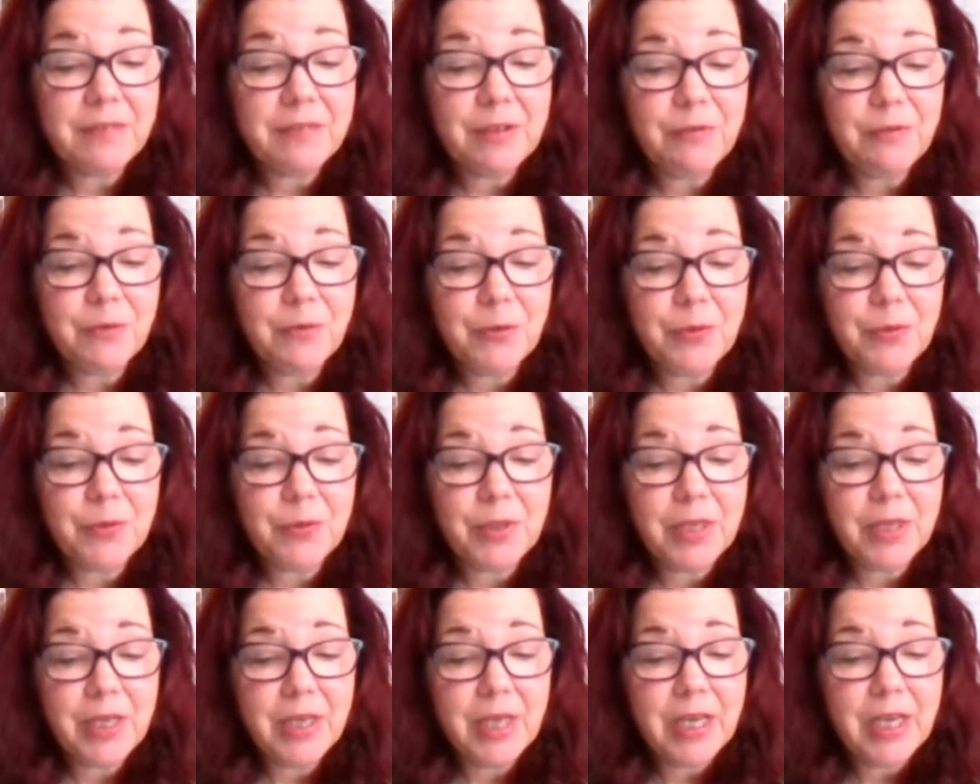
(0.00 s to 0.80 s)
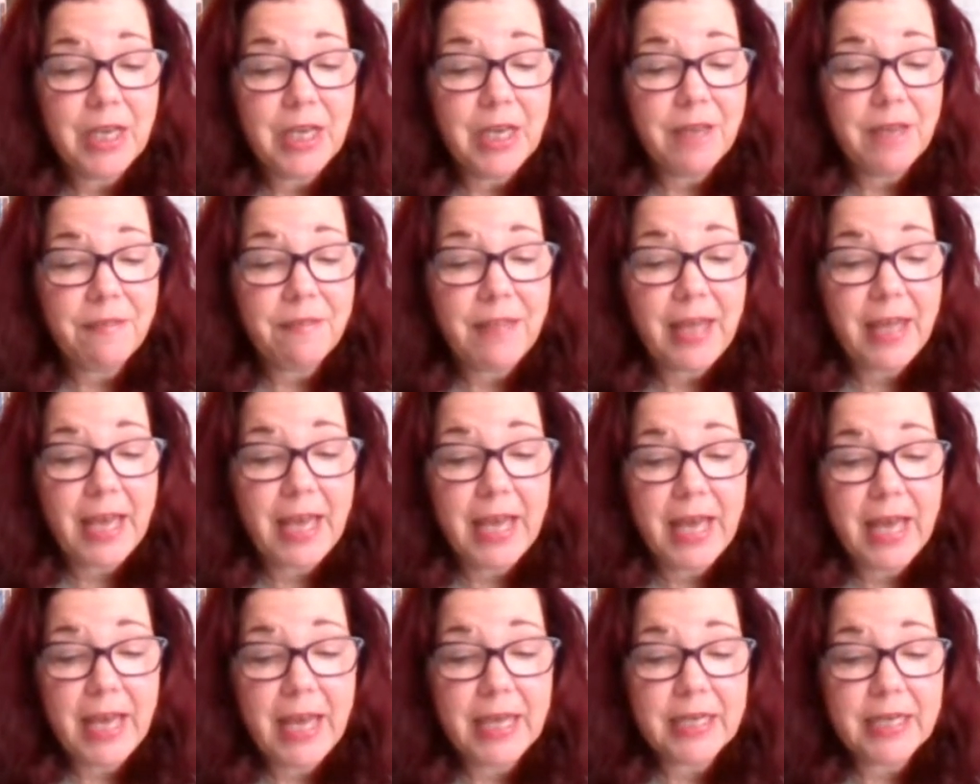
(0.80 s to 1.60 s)
food
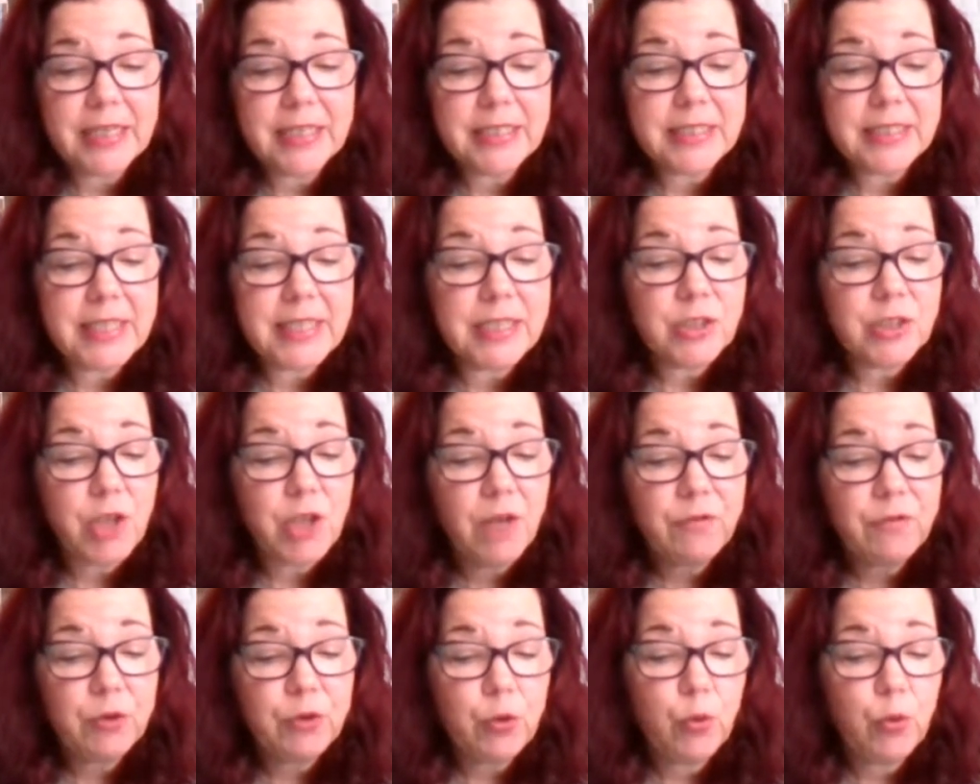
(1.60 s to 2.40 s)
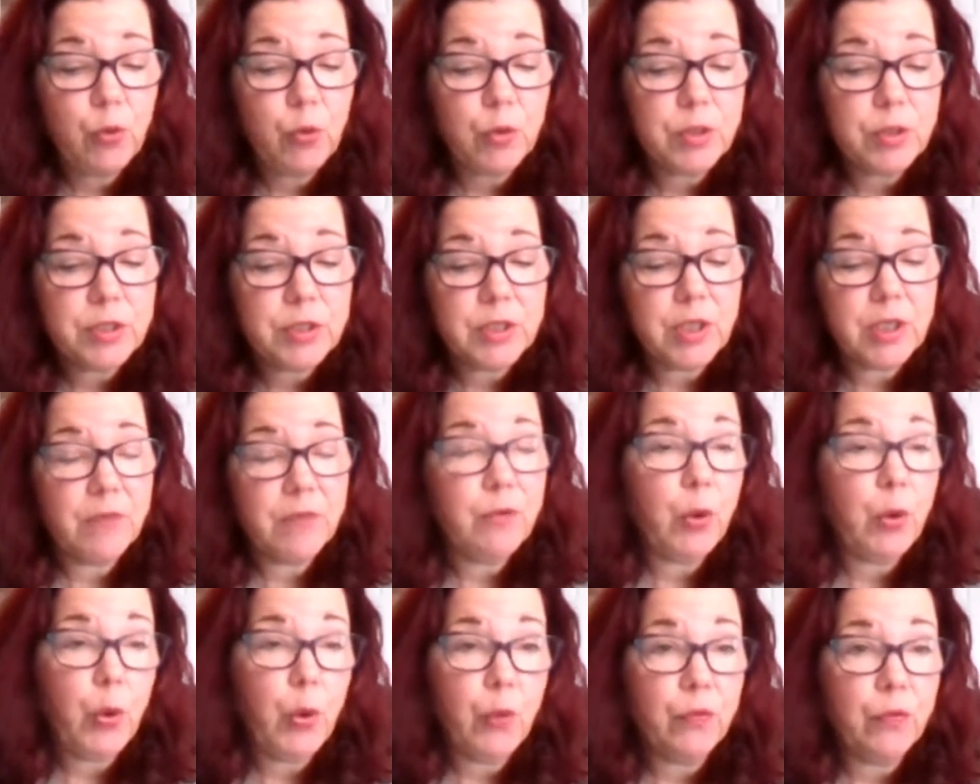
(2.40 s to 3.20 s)
that sets off a course of
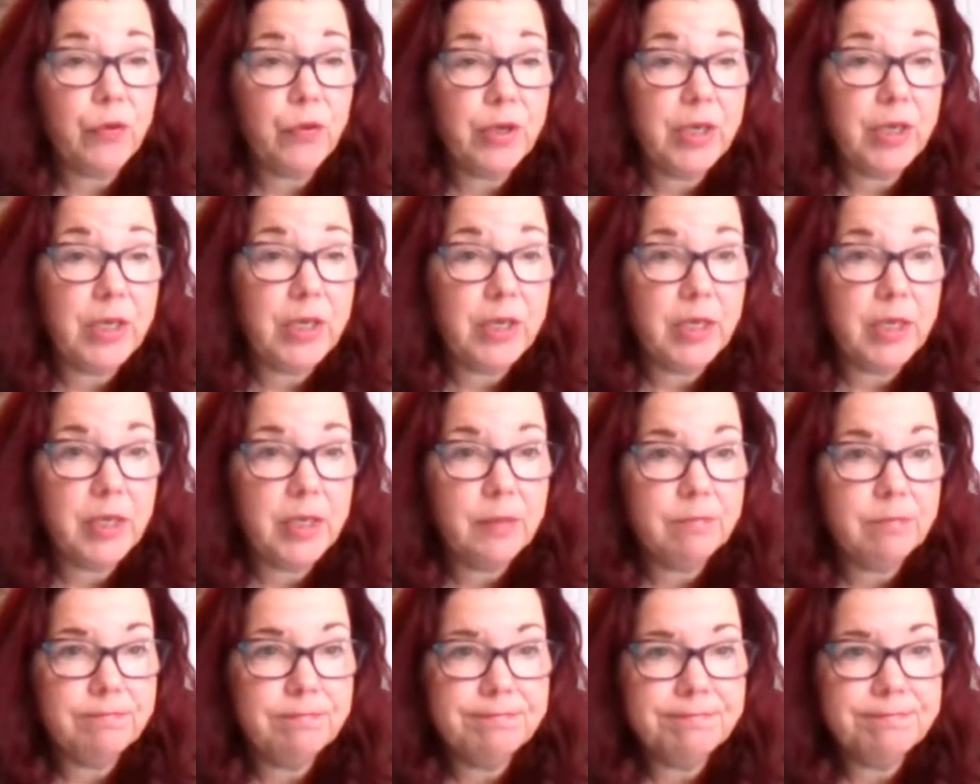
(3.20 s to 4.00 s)
overeating